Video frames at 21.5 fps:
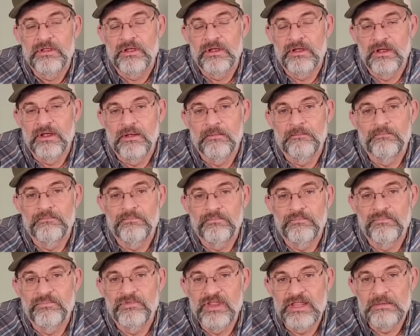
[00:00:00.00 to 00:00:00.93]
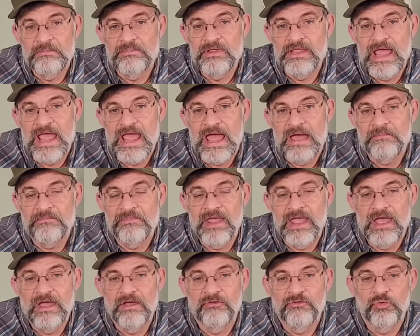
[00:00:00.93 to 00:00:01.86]
uh, Deep Gap
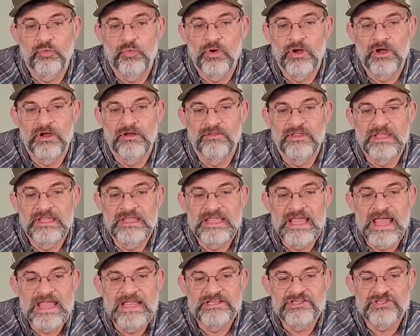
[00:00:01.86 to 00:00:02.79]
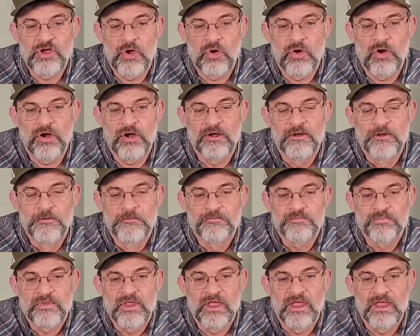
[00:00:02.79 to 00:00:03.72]
down to where the gates are.
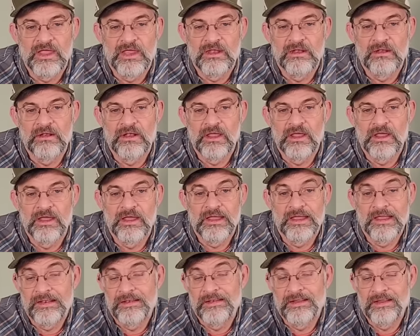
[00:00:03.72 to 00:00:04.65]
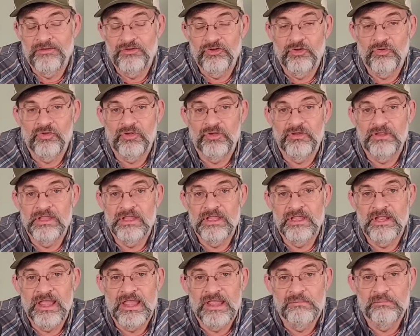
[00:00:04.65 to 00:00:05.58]
And, uh, and then you could
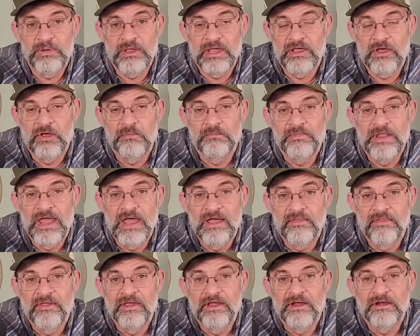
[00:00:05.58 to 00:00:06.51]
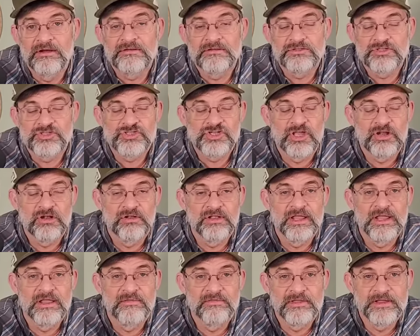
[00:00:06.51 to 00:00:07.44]
get a pickup down there, a shuttle
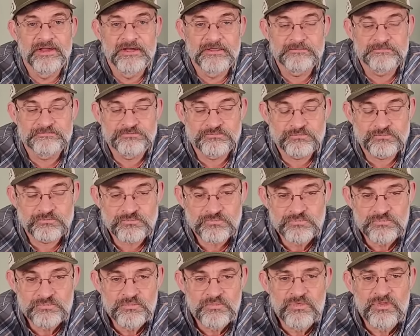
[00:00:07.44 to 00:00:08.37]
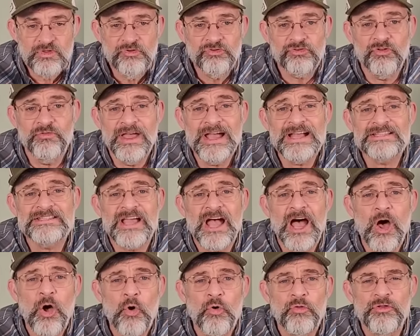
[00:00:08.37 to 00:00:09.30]
down there. So that's
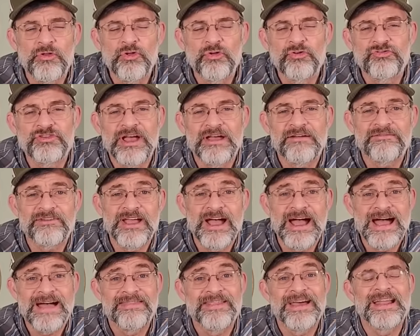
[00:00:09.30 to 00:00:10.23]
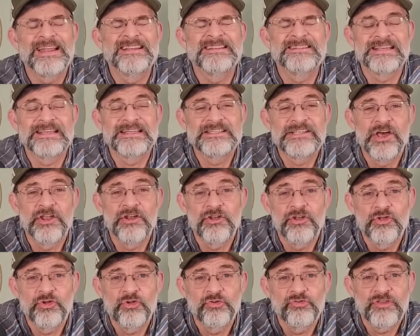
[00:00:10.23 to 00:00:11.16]
all the news I've got. That is a ton
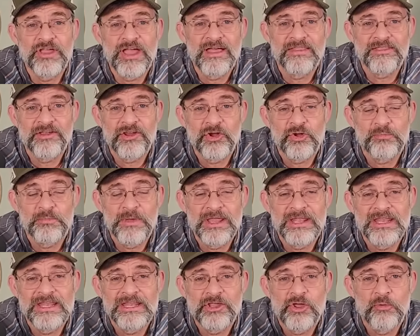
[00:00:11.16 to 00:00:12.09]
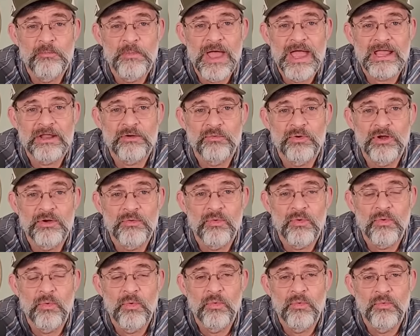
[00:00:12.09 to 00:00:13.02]
of news out there. You may need to go back and re
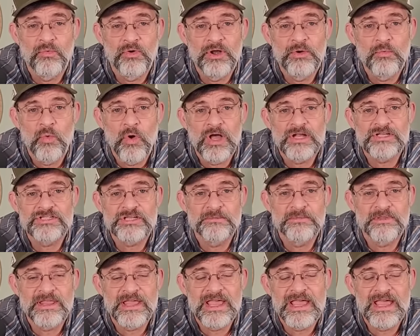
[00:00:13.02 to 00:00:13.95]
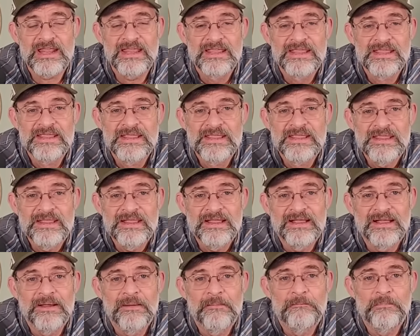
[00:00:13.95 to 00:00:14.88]
rewatch some of that.
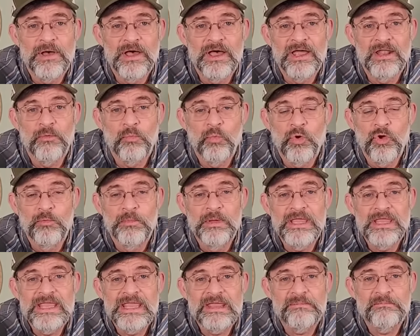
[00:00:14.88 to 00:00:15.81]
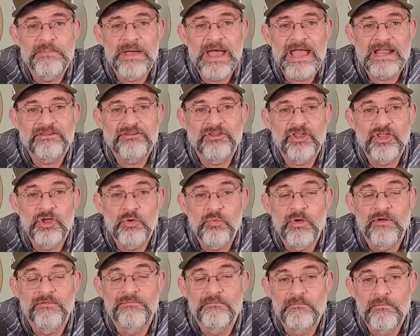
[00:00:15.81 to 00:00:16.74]
Uh, but we'll be getting back to you
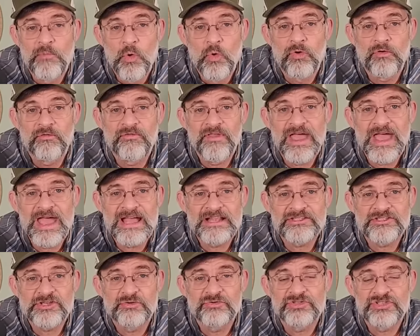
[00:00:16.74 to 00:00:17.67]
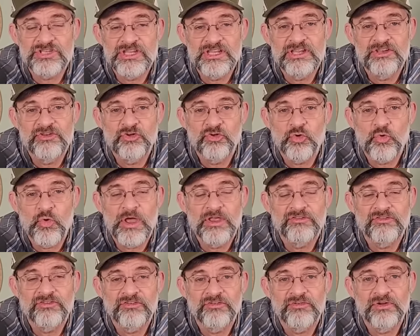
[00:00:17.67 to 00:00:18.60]
with more of that. So send in your
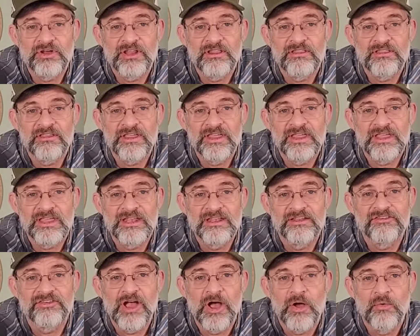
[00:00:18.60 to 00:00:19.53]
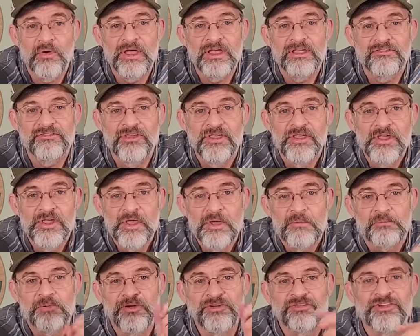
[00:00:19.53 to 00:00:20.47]
questions or anything. And as always,
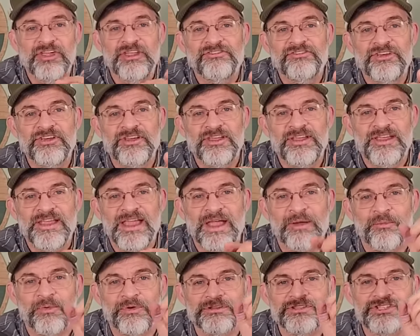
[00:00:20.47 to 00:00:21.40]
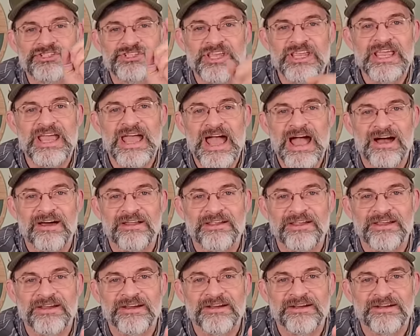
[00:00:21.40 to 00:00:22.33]
appreciate you, and we'll see you out
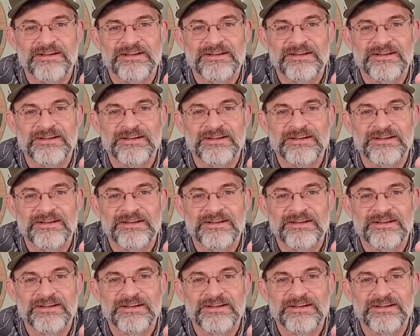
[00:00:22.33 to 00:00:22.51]
here.